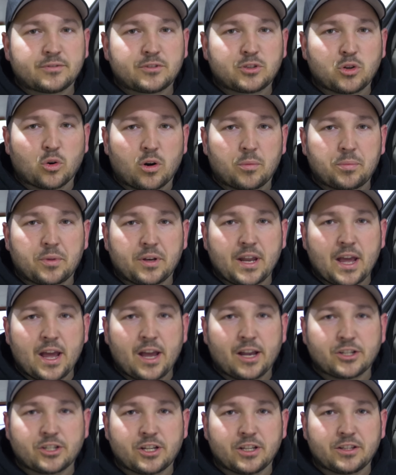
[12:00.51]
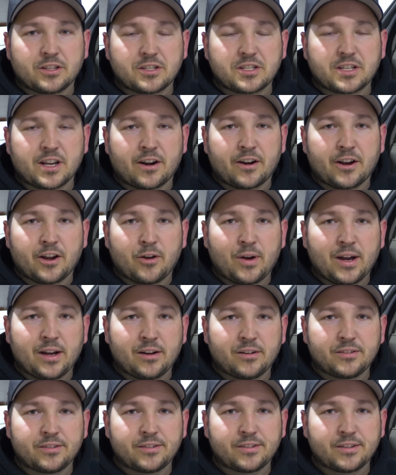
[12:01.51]
tore up the dash, getting the stereo
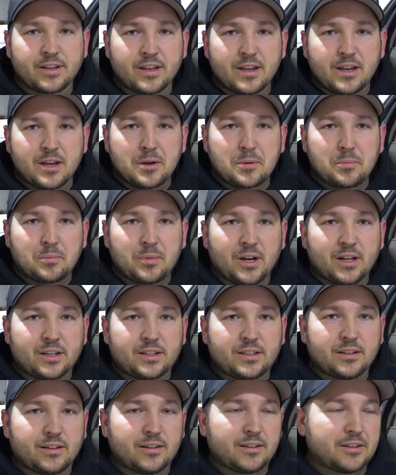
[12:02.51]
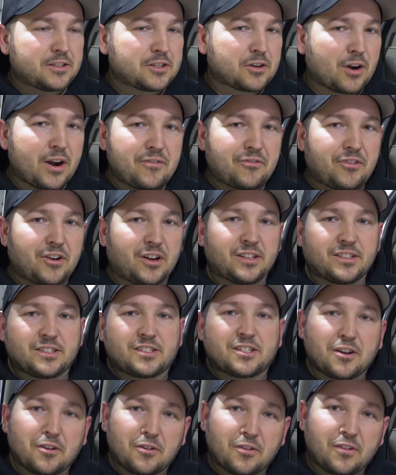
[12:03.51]
out. But it's great fun.
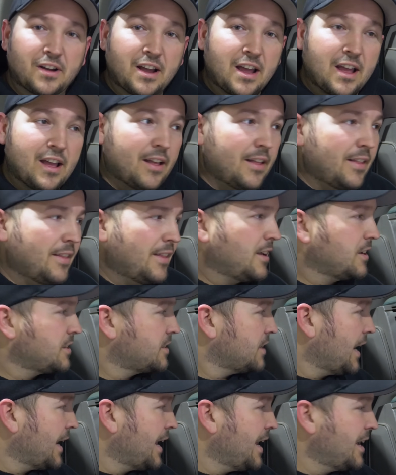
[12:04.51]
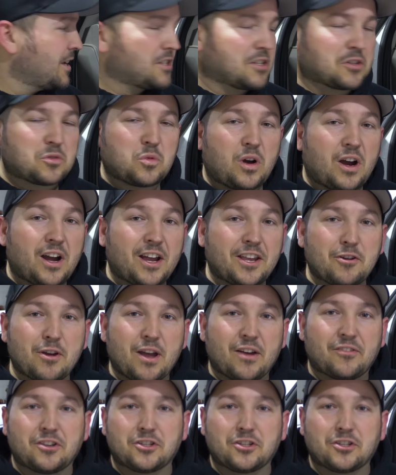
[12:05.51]
So this, I guess, is why you have